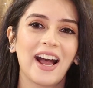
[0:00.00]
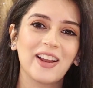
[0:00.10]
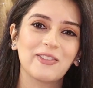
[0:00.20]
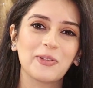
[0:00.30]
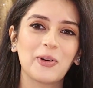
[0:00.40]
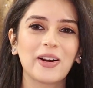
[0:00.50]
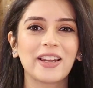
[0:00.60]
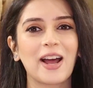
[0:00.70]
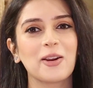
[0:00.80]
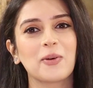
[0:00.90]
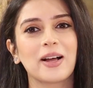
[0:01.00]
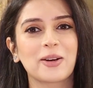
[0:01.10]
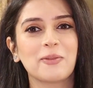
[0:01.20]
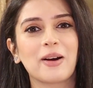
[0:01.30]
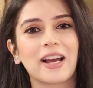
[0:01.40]
Hi everyone and
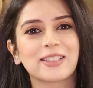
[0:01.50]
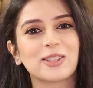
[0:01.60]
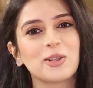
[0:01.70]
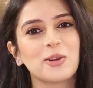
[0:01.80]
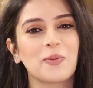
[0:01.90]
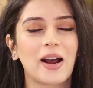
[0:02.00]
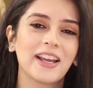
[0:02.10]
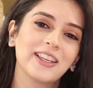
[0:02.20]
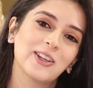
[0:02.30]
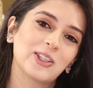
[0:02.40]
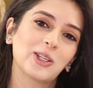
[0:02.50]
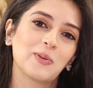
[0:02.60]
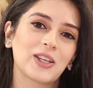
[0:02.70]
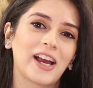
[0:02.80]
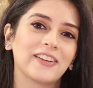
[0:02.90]
welcome back to my
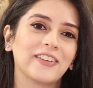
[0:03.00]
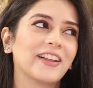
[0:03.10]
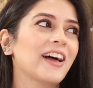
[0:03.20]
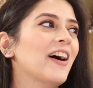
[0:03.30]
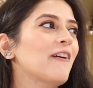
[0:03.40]
YouTube channel.